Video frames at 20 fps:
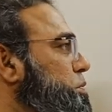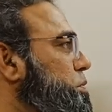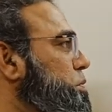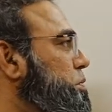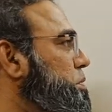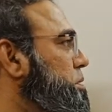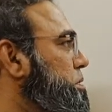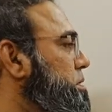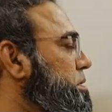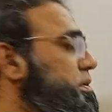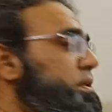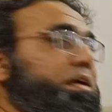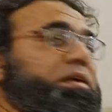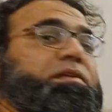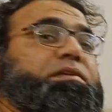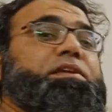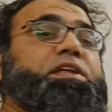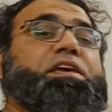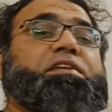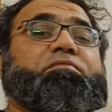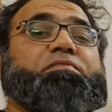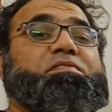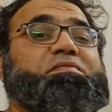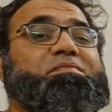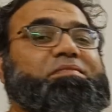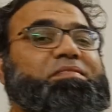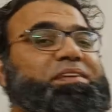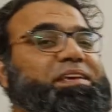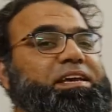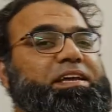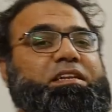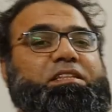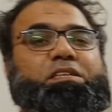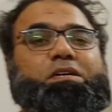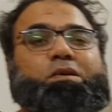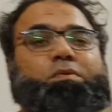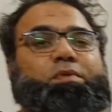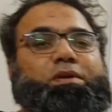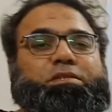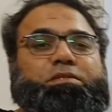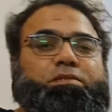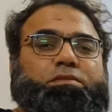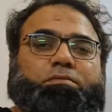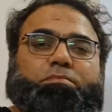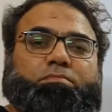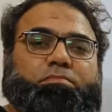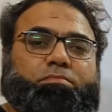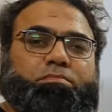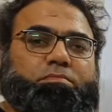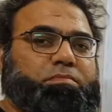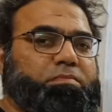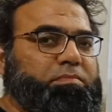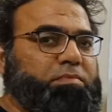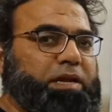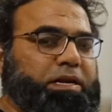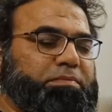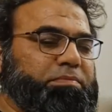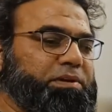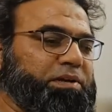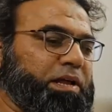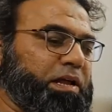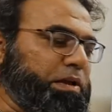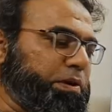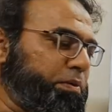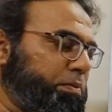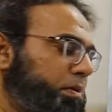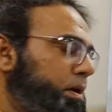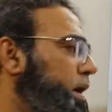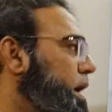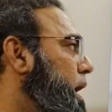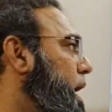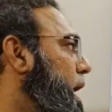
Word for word: who didn't even read the question. Let me tell you,